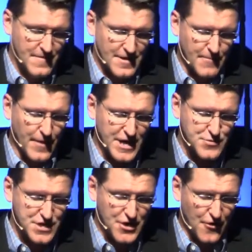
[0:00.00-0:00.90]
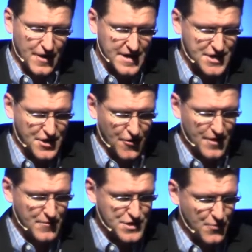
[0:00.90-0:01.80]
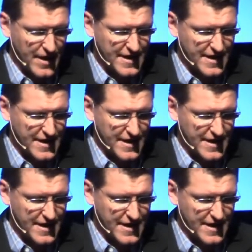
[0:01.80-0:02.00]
The place was dirty, security was weak,